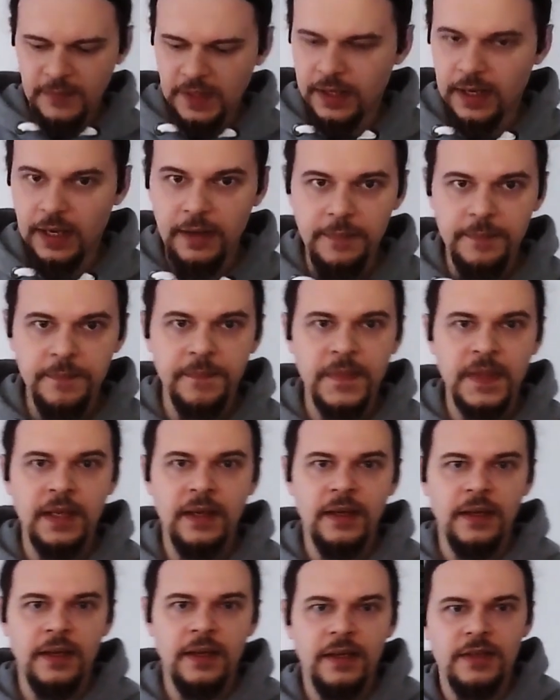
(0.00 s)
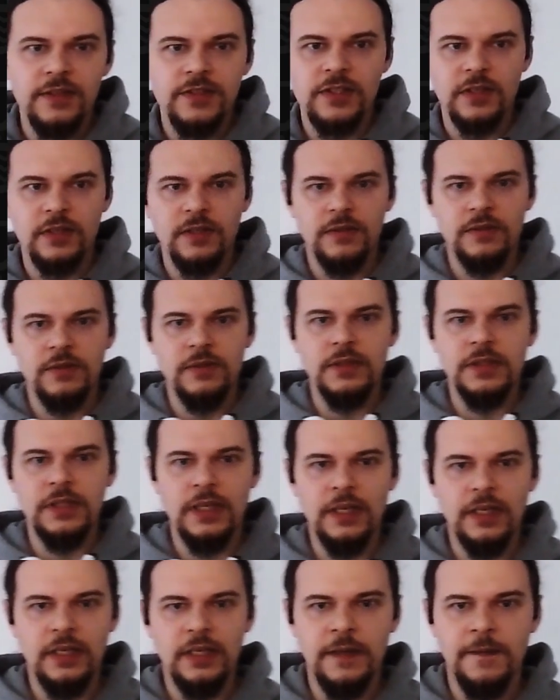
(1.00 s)
Okay, so
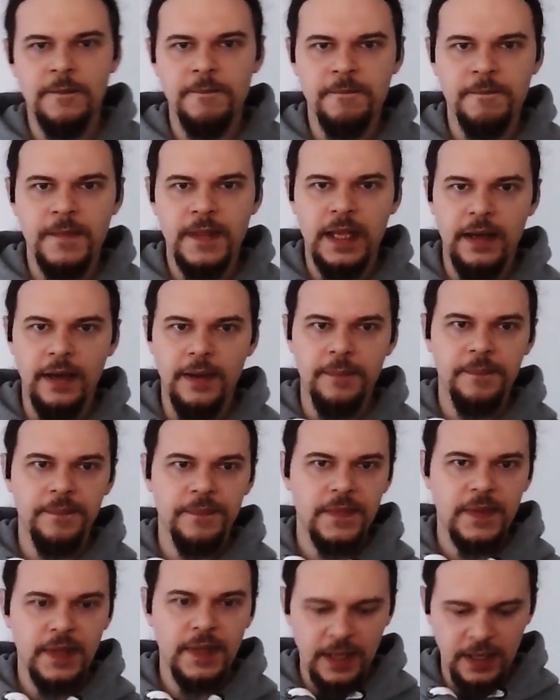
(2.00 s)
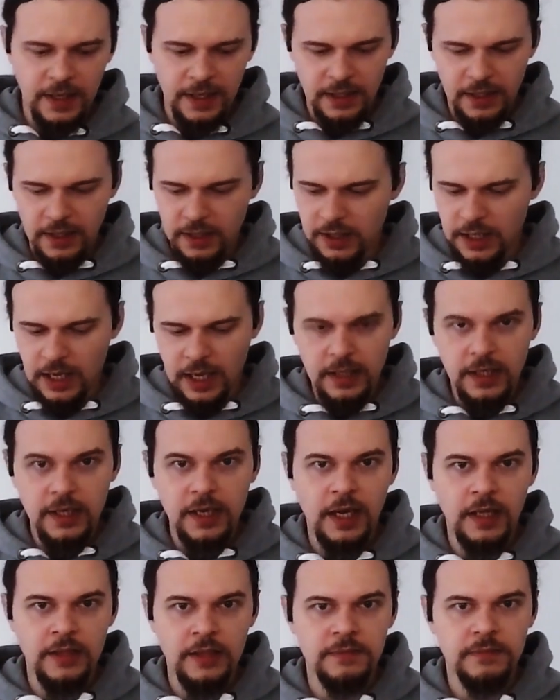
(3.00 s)
I
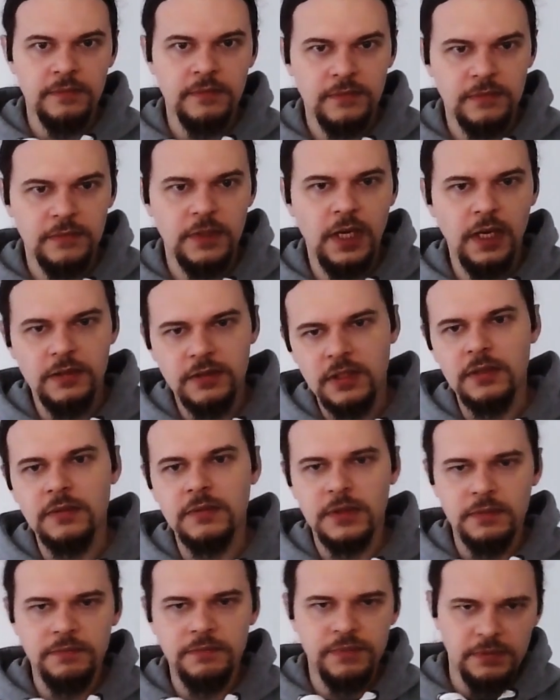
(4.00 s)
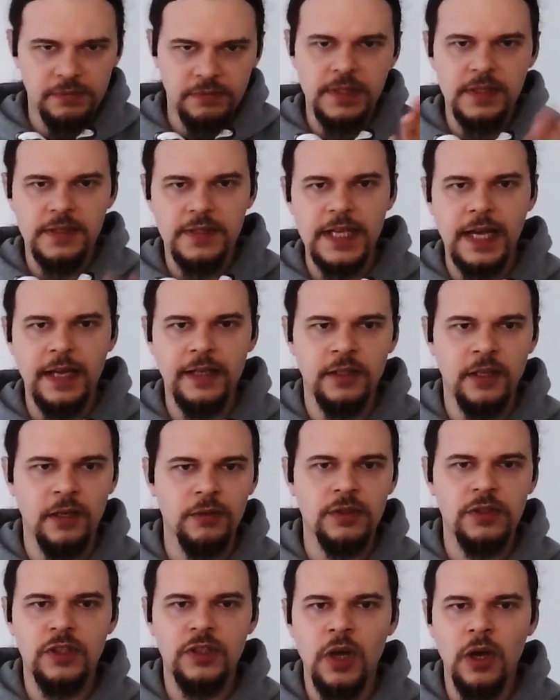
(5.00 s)
can. Yeah, the side
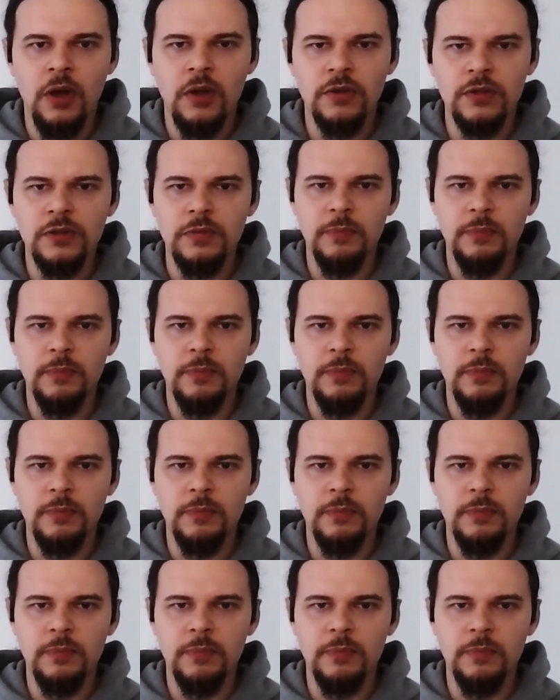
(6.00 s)
note, don't